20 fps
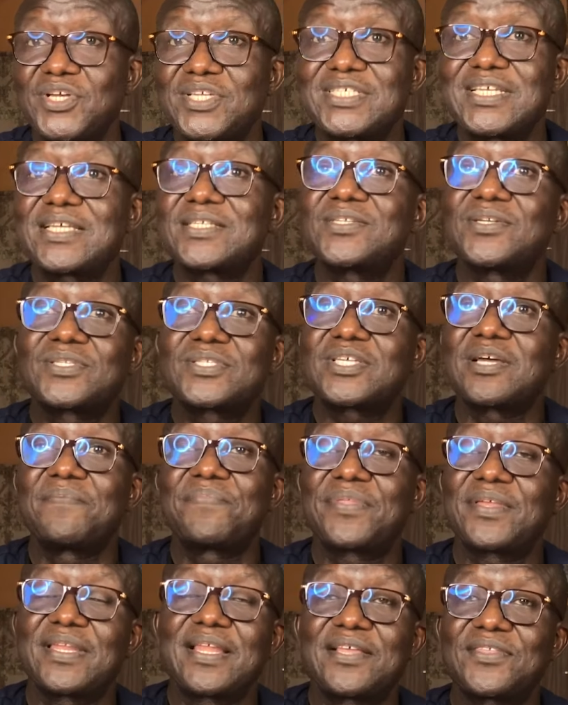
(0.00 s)
is just not
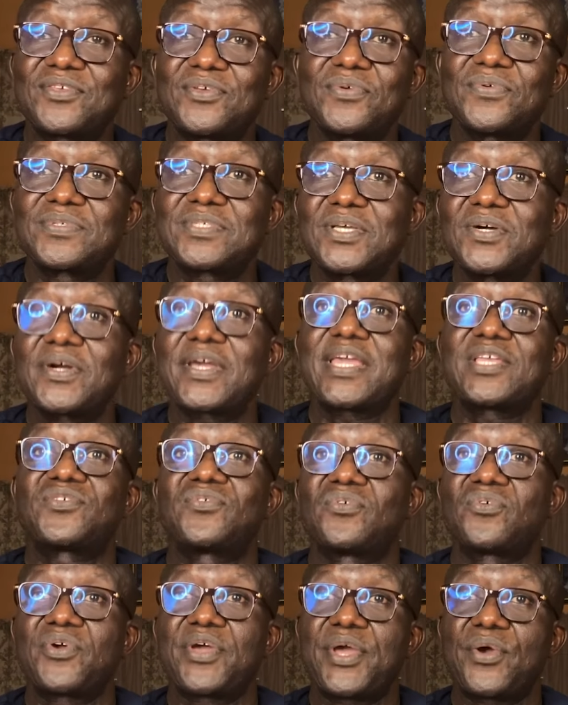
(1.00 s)
something that you say, okay, it
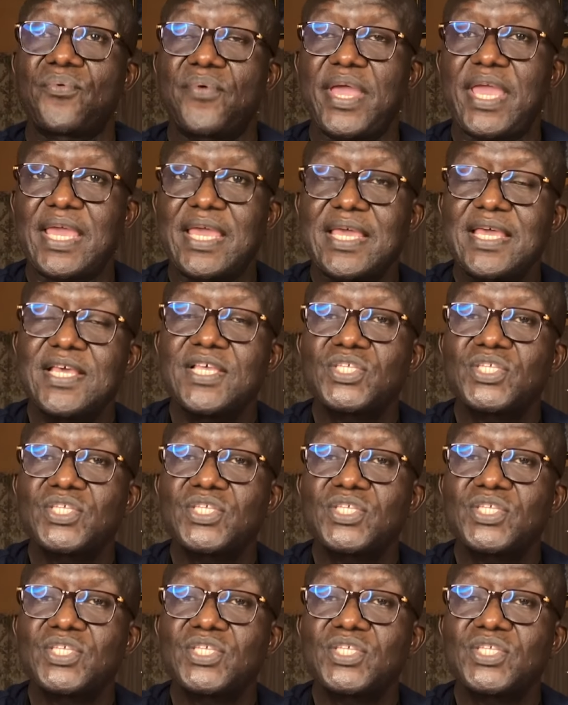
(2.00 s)
will go away.